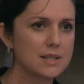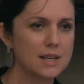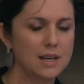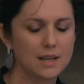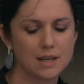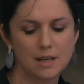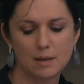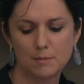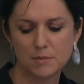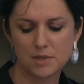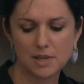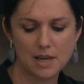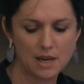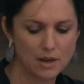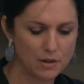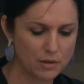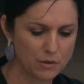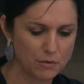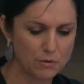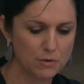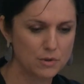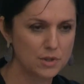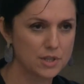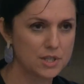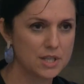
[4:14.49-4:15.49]
That comes out
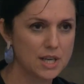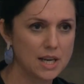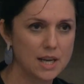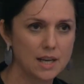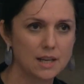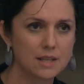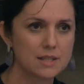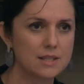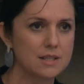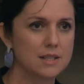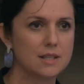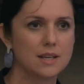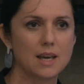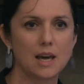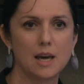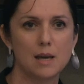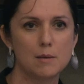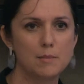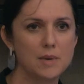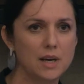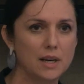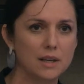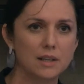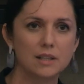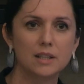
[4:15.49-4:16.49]
through the text. It
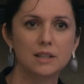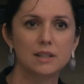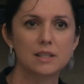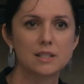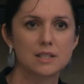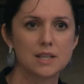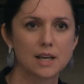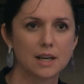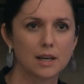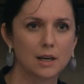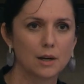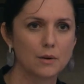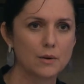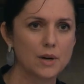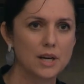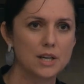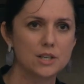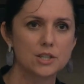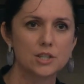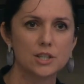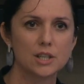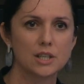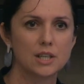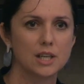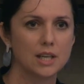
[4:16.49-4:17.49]
came out in the declaration.